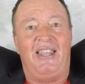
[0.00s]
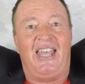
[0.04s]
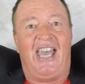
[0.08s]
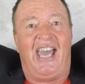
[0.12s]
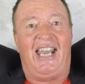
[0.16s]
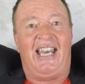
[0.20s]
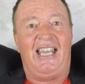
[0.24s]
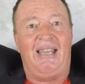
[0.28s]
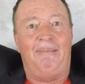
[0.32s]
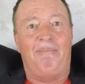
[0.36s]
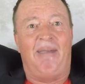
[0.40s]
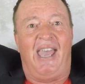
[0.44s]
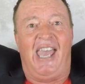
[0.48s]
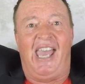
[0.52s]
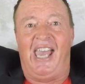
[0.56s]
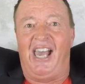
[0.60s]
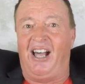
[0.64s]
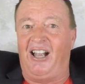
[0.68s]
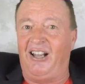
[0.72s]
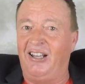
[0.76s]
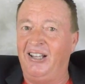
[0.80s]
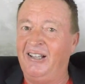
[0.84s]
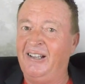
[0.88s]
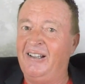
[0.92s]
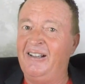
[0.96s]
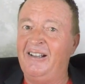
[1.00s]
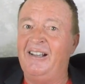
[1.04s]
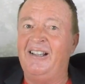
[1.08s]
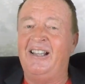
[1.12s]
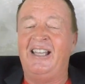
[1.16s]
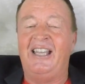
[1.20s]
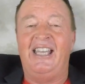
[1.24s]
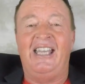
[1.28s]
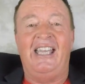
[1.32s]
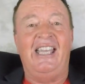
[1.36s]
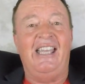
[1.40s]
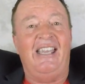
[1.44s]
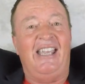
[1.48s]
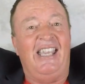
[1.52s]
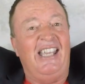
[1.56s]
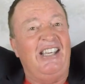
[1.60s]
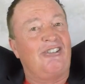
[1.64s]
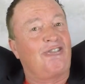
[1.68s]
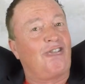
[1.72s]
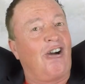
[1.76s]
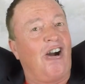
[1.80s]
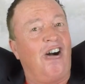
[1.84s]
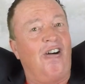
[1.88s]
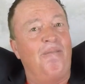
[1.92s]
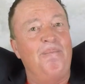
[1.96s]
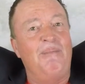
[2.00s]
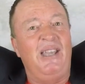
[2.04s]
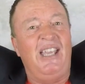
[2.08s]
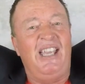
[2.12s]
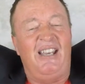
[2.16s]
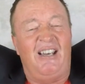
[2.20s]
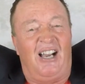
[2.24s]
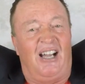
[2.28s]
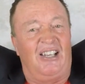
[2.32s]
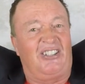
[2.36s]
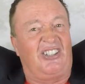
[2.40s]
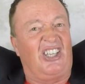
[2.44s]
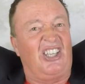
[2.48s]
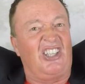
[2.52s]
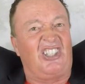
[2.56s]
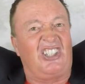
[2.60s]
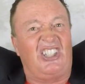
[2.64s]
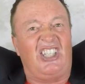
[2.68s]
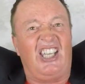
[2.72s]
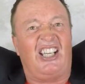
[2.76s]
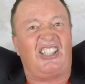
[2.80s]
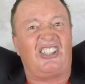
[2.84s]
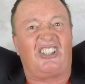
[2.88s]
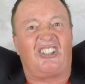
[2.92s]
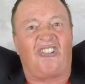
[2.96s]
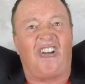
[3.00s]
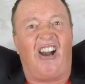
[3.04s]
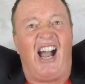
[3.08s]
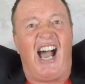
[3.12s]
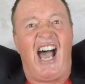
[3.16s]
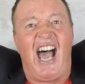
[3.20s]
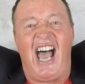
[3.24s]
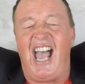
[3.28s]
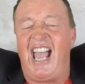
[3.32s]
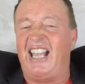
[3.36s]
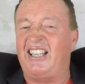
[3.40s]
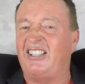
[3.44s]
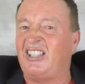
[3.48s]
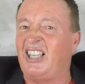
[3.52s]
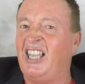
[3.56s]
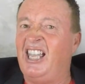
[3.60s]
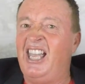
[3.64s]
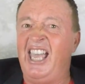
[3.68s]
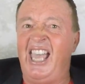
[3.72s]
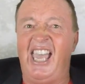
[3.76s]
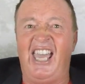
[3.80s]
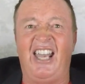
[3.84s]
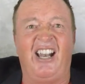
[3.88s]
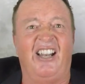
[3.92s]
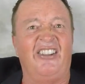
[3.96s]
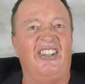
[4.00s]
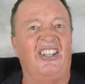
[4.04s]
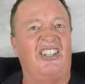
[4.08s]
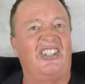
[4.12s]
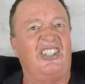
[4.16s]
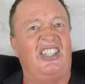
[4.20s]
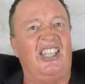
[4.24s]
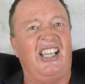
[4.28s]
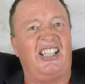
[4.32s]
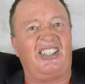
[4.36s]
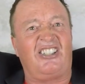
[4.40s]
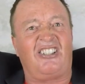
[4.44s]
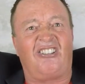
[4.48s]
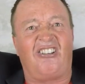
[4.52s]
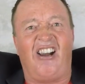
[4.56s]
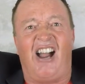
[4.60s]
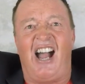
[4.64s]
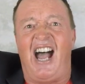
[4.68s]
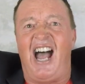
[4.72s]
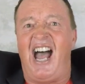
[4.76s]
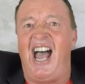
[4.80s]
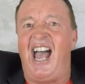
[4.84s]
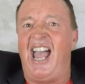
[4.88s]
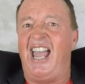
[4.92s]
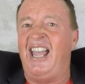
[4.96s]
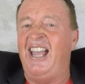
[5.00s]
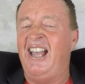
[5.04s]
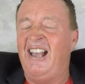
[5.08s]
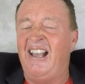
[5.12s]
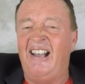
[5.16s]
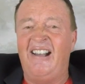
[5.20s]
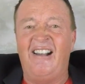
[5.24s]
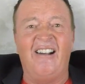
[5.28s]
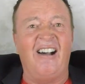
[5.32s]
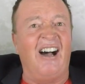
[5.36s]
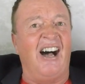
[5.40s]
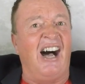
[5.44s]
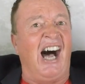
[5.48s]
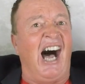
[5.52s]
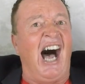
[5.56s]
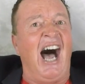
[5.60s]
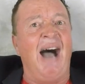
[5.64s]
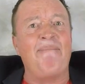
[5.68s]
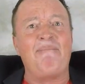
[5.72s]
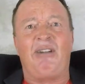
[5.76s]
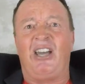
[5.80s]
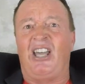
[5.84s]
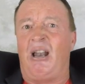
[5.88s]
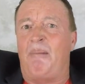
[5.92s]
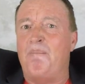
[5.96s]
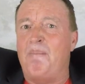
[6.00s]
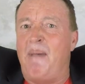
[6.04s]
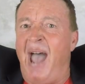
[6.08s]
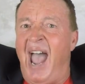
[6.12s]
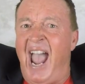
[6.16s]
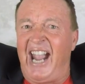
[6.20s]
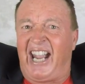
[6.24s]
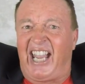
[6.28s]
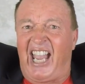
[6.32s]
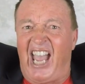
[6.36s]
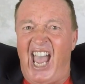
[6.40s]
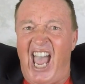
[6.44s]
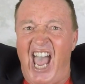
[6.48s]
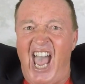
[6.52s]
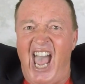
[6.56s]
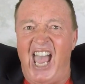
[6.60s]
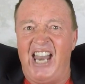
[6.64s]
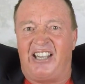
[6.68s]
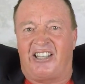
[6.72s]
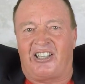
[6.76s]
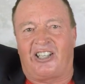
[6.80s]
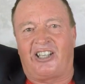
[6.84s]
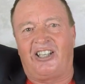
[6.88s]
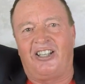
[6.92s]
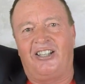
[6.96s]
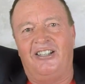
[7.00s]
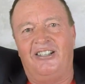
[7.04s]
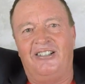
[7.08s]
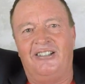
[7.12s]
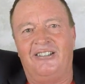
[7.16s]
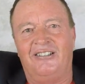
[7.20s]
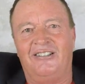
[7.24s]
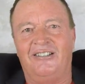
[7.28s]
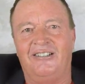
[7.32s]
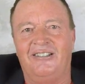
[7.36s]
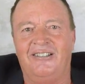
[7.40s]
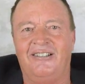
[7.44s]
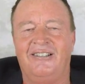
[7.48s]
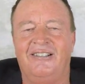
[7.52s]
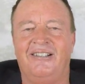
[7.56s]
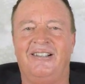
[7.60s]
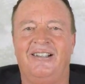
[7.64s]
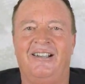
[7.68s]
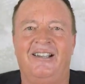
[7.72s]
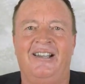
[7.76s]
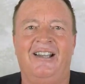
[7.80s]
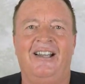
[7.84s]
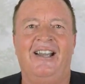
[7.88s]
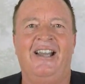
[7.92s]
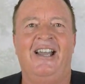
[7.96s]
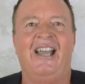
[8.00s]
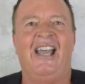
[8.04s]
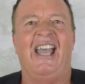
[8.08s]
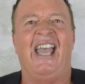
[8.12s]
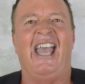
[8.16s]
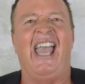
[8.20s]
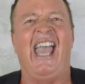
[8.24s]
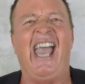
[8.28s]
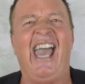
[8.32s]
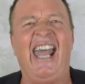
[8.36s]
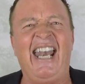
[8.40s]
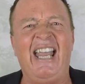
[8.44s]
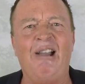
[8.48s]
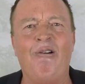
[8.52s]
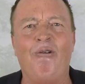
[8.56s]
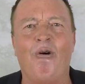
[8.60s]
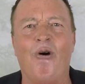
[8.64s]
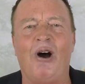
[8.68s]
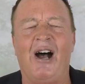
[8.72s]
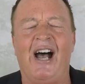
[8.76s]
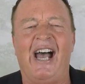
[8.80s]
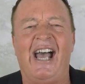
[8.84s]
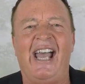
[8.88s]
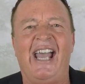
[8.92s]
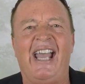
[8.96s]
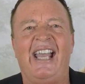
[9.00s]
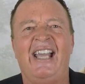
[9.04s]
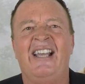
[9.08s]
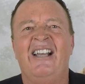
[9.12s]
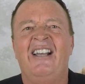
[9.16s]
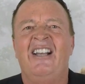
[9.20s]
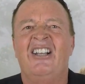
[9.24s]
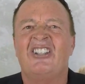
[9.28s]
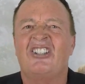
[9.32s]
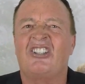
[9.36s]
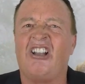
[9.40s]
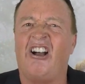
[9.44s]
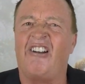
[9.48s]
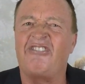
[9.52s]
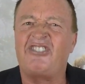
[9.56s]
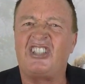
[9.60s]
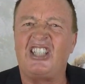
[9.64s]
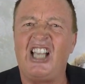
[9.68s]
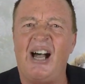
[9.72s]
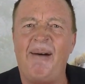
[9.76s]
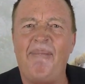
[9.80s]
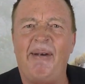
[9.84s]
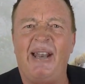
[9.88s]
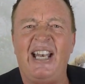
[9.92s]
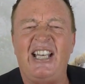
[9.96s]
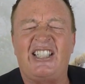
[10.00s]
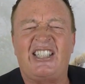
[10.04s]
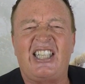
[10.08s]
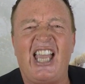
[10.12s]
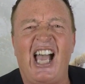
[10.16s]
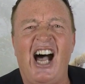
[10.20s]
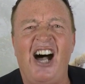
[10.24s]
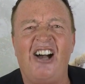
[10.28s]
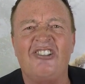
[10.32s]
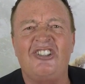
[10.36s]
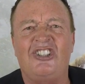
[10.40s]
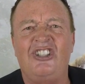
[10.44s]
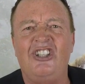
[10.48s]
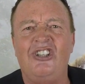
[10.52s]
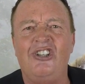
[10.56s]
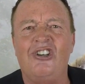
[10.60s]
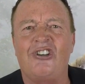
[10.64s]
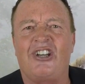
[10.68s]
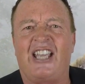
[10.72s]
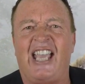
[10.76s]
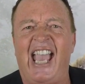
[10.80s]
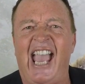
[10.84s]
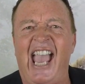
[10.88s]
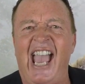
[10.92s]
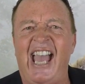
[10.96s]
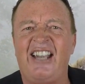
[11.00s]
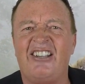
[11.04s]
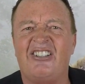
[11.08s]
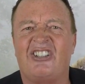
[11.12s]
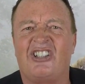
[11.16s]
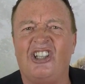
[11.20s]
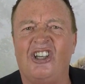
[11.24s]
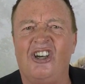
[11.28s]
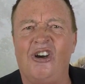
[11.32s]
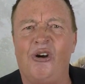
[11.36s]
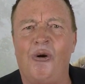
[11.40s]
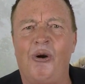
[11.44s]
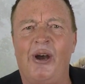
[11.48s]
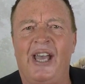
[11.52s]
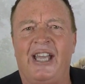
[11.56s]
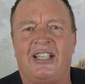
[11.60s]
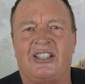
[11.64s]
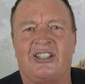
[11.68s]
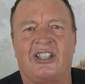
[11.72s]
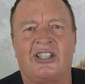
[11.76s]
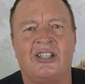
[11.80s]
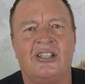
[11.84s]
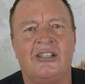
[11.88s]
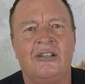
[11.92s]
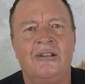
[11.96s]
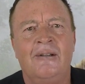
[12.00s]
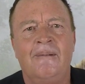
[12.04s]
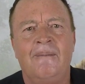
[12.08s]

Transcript: me that email, he drove me up to 6 tries. And on the 6th try, I'm going to make it. Anyway, so if somebody tells you you can't do it,